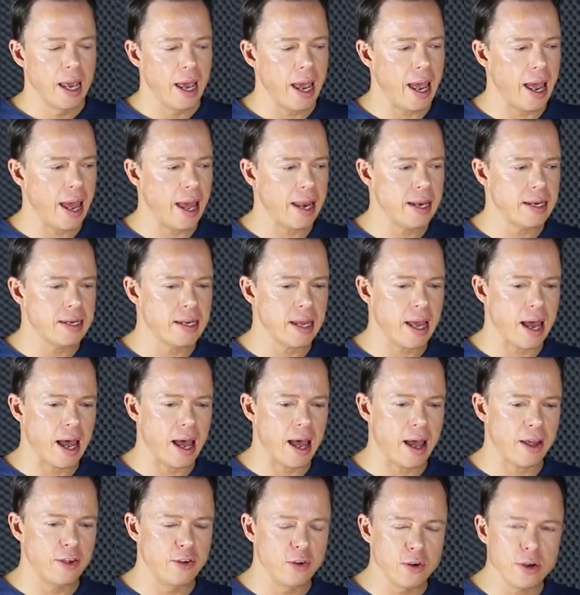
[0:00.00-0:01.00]
And
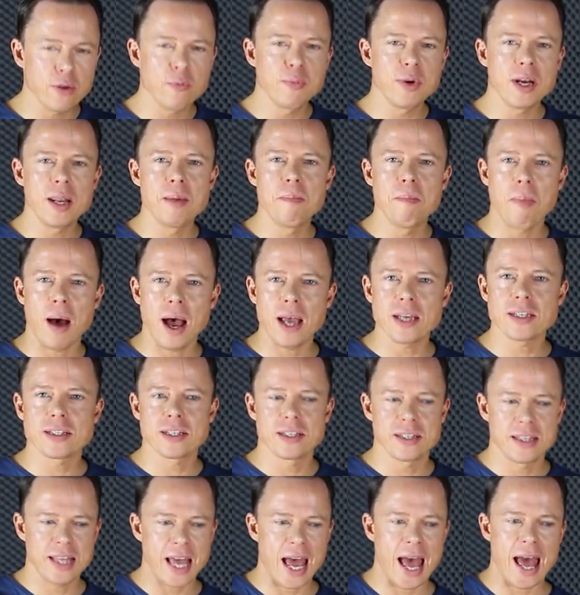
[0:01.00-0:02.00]
you can really
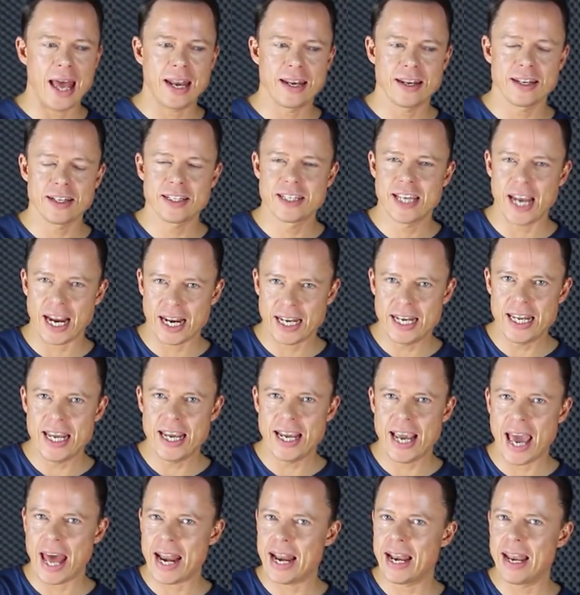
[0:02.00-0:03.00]
master that
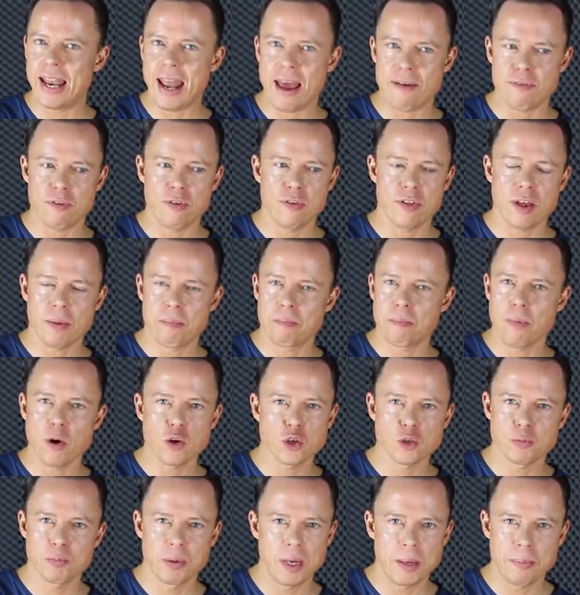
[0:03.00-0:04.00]
technique at a level that
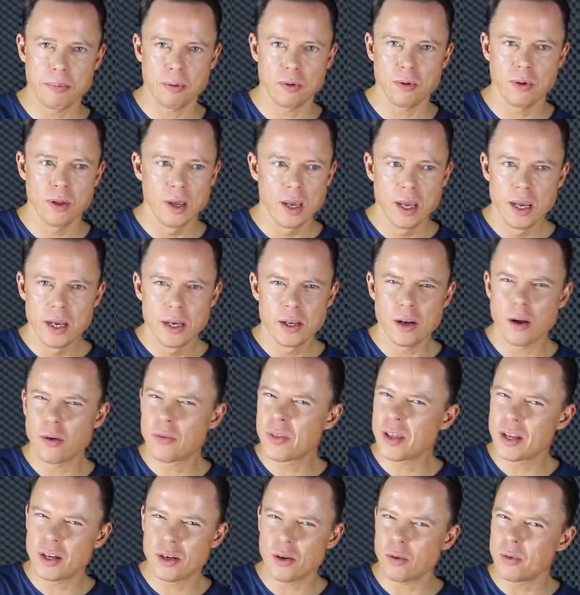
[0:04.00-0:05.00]
most people, you know,
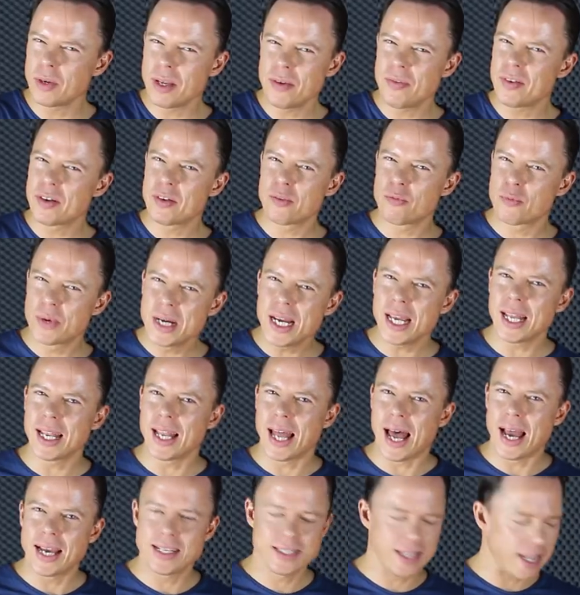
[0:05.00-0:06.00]
they don't even
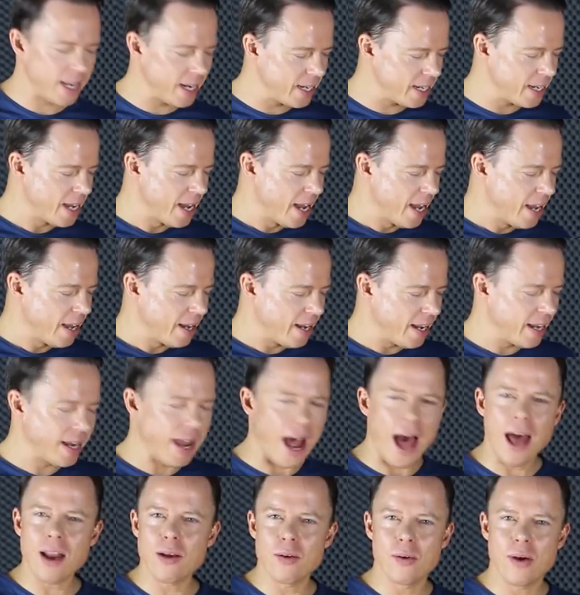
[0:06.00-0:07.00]
realize that it,
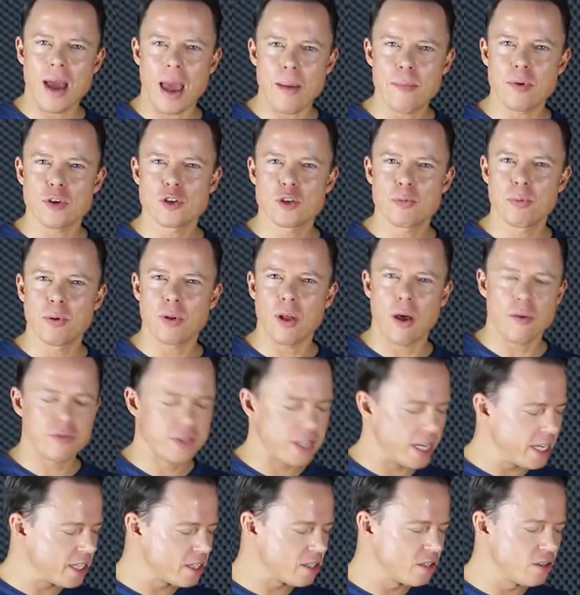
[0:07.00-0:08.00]
legato, hammer-ons and
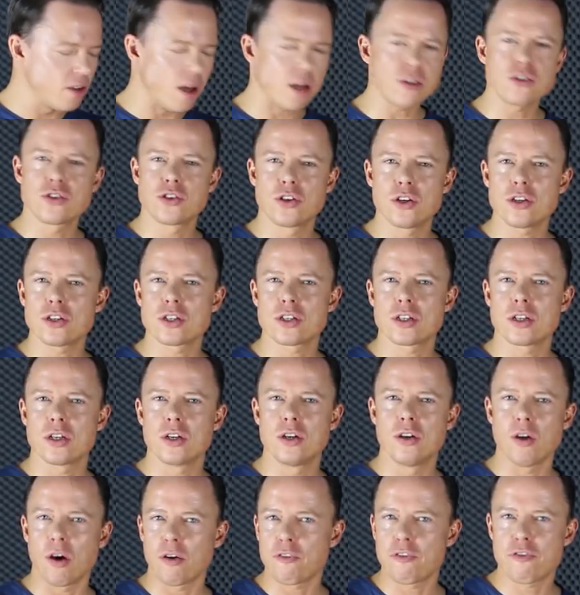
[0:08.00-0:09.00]
pull-offs, it's not just
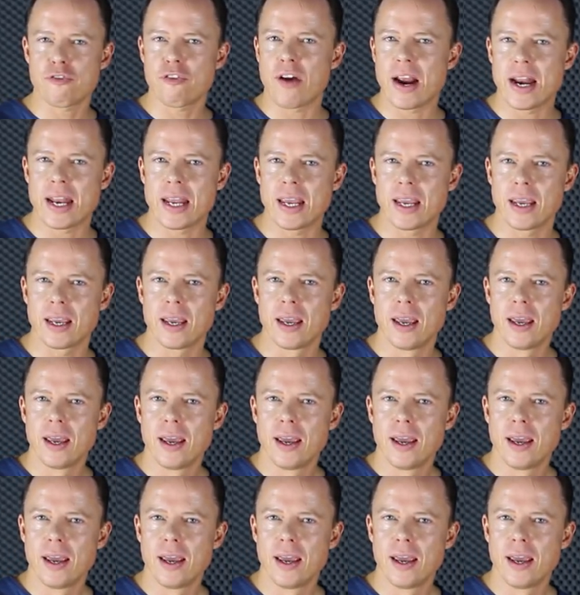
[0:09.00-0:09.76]
not fretting,